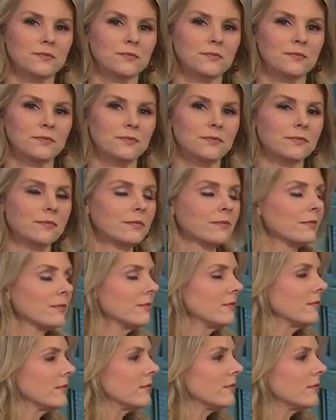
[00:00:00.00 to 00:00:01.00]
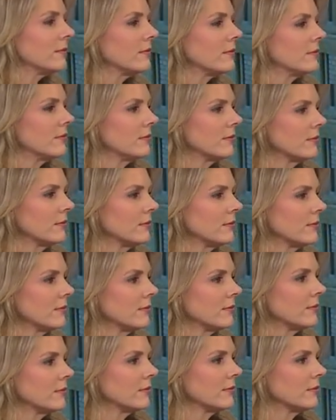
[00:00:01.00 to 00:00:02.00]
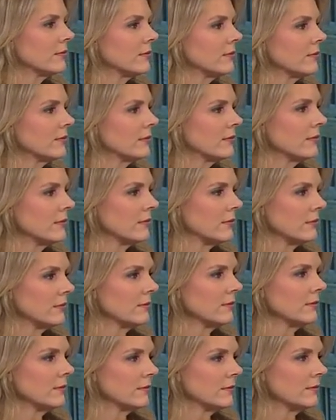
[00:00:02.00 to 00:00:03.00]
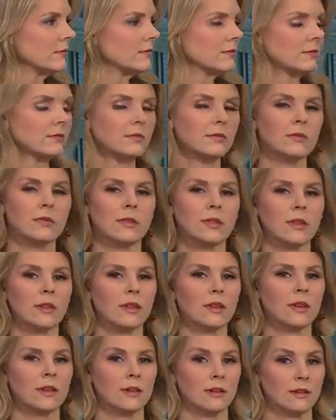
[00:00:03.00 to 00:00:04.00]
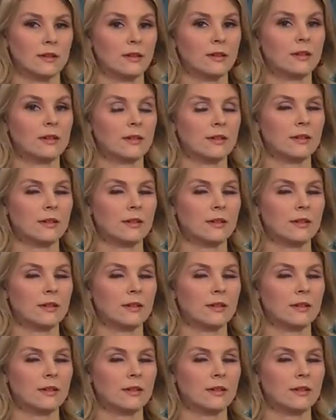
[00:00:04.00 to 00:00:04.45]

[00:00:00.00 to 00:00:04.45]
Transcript: [no speech]